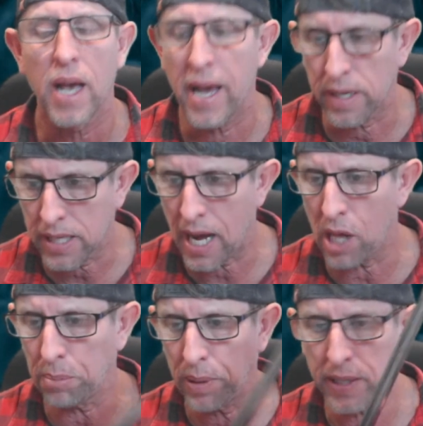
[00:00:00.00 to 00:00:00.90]
And
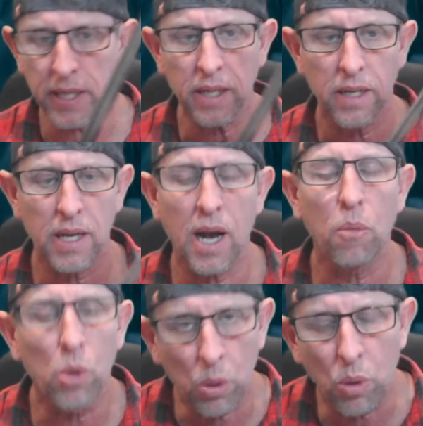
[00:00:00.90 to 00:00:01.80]
Carl P.,
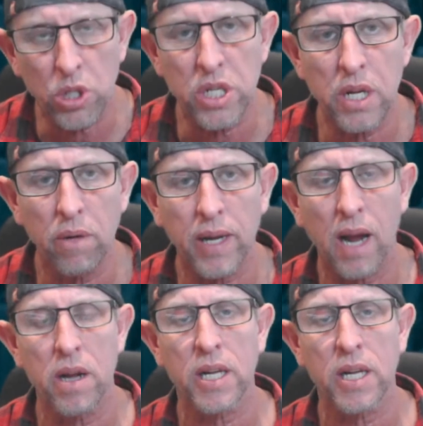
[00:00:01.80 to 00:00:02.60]
it was a year ago,